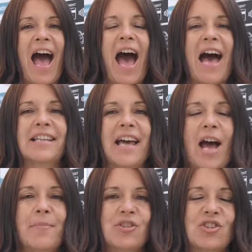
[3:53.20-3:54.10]
and
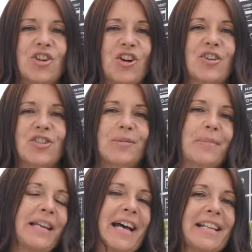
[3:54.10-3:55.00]
how much charge has
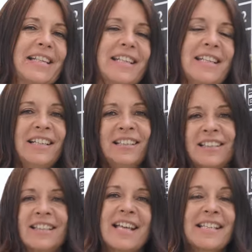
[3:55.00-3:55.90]
been added.
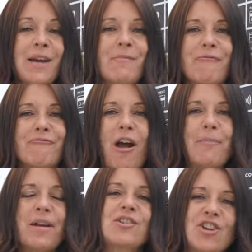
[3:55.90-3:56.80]
And that's it, we've
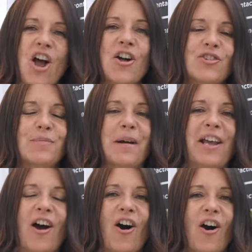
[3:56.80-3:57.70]
rapid charged my
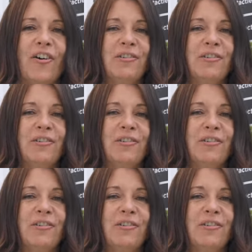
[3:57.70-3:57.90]
car.